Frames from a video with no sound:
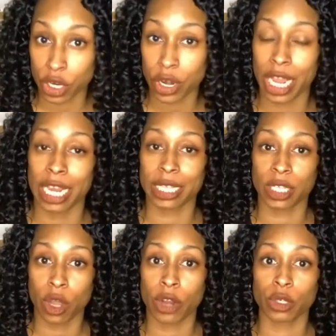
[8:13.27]
It
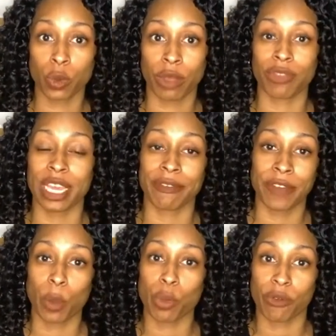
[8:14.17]
starts with the event
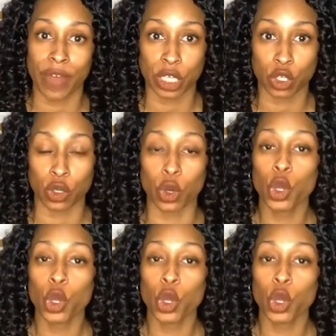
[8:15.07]
professional.